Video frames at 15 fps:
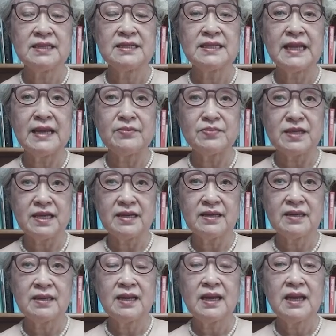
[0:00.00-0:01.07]
Namely,
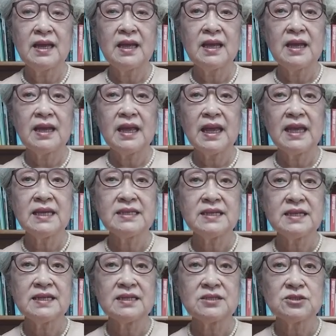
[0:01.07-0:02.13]

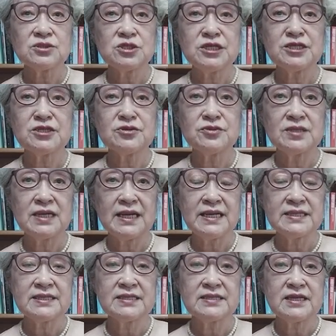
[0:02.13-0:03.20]
80
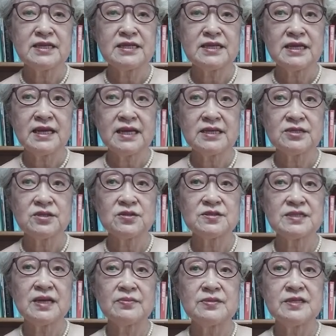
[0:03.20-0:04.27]
gender-related indicators
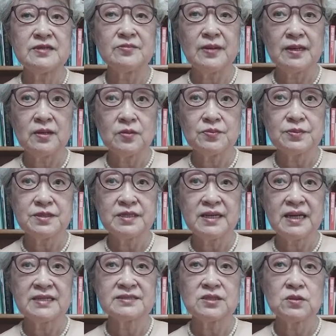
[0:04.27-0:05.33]
have developed
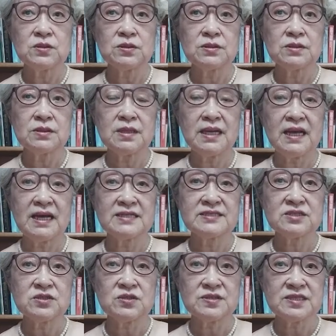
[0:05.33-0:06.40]
as
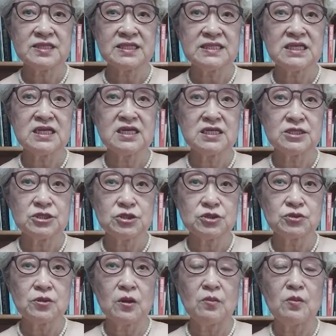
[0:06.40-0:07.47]
cross-cutting
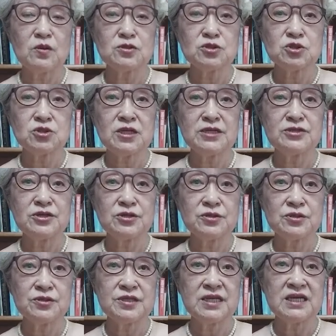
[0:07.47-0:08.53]
issue among
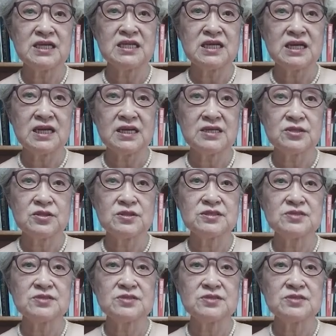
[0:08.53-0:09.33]
230 indicators